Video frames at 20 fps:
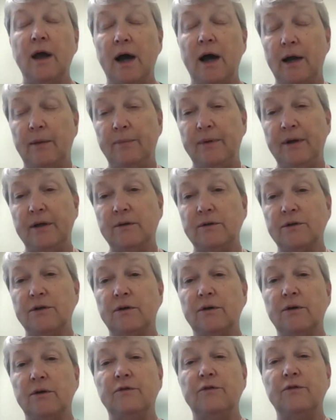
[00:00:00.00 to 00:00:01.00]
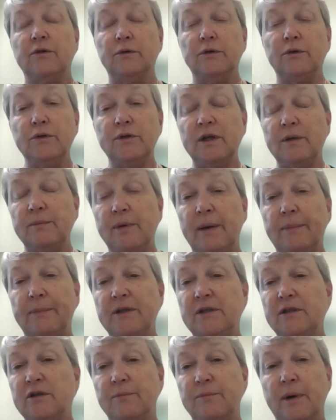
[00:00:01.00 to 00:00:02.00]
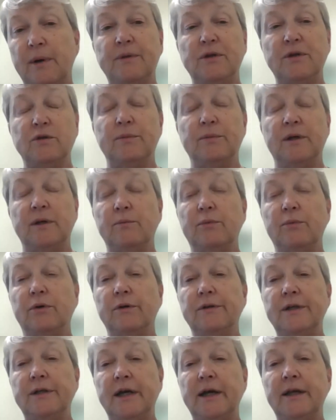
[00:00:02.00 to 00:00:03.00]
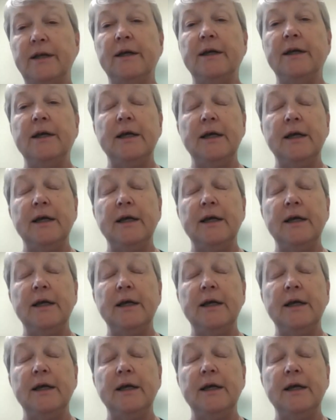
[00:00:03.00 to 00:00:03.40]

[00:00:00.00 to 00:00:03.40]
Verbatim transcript: I'd be concerned if you're losing puppies, if puppies are being born dead.